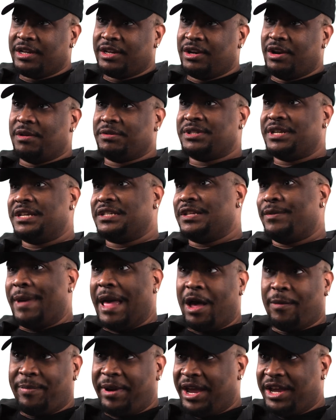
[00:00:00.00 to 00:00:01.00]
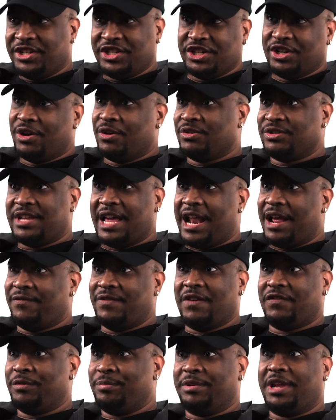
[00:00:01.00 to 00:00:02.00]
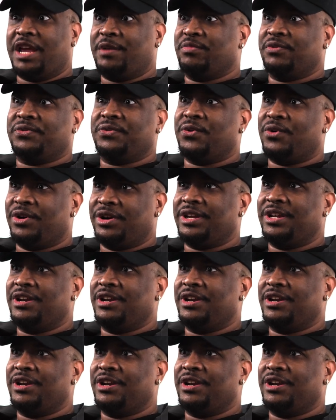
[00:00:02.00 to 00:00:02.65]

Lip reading: you know what I'm saying, some arpeggios that I've never played before,